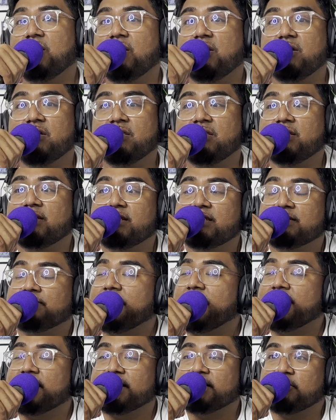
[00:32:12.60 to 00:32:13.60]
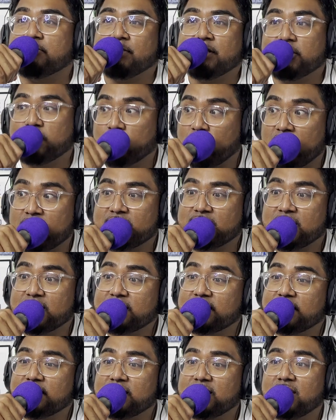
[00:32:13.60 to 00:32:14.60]
to be drug
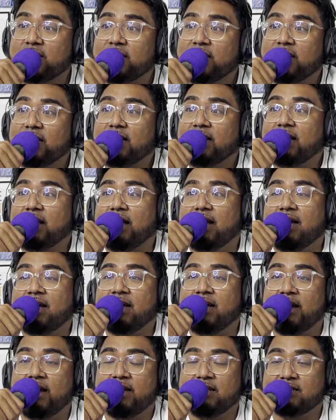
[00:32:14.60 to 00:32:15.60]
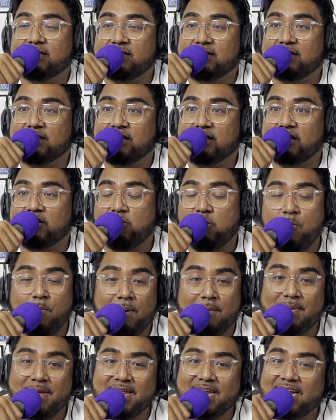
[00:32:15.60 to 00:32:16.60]
tested. And the Copa
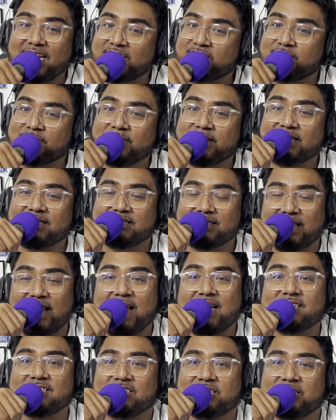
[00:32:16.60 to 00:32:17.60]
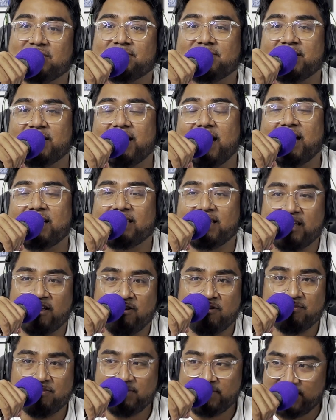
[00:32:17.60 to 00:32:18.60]
America should be his last tournament at the
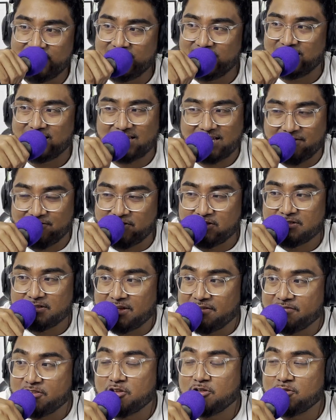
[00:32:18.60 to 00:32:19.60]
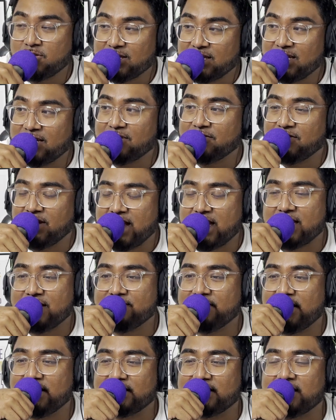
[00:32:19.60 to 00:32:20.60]
helm. Like, if you leave Henry
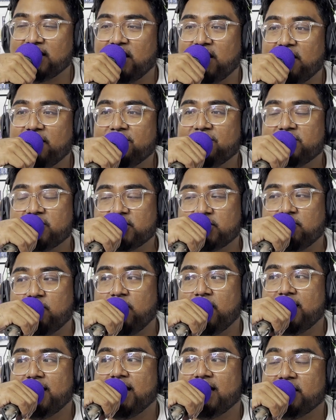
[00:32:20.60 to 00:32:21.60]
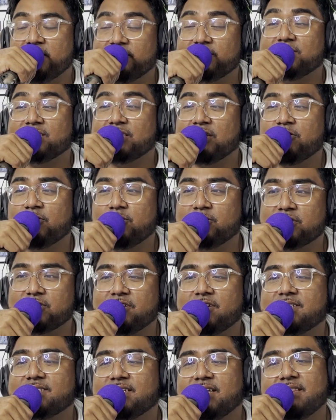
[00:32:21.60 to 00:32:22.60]
Martin off the squad and you still don't
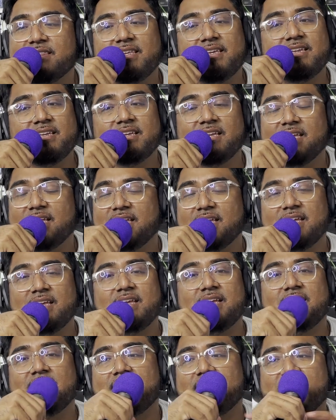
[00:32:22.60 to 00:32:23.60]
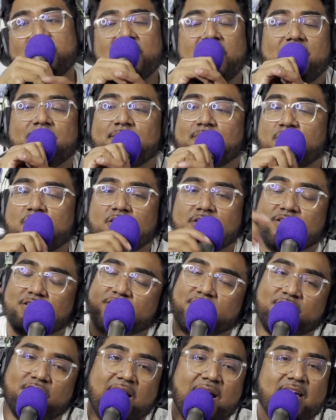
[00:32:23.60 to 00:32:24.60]
start Santi, yeah, bro,
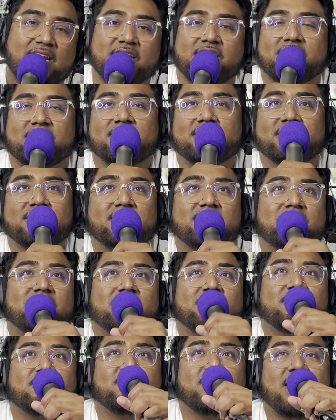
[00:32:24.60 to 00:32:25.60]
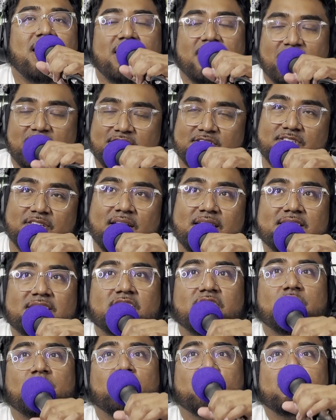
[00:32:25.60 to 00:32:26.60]
you're out of here. So that's a
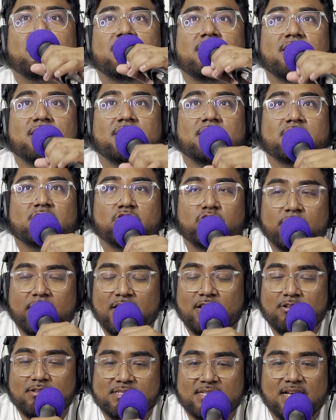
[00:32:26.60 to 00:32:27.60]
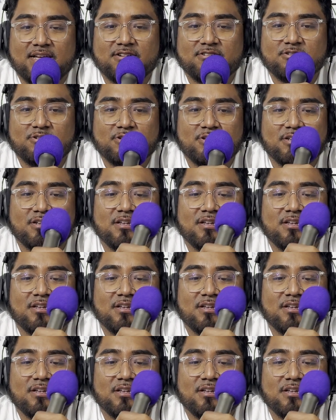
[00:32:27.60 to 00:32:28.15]
good one. Chucky Lozano,